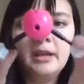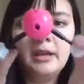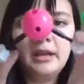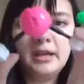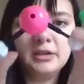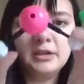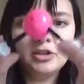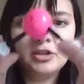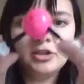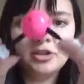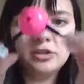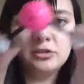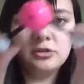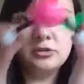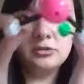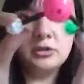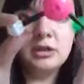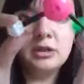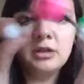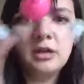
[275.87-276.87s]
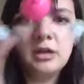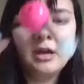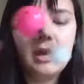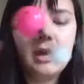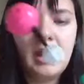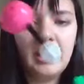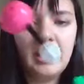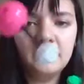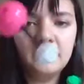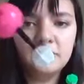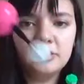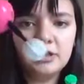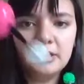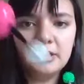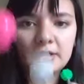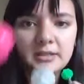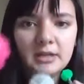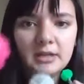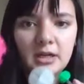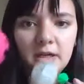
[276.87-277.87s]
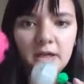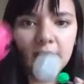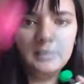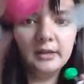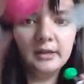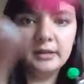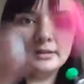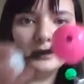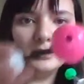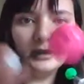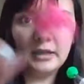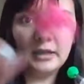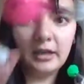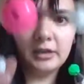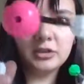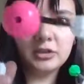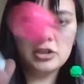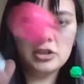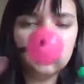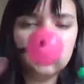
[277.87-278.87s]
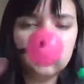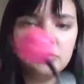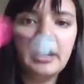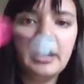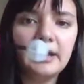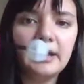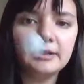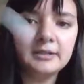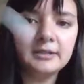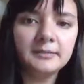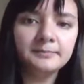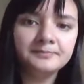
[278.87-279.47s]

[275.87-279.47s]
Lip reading: and 2 hydrogens on the H2S.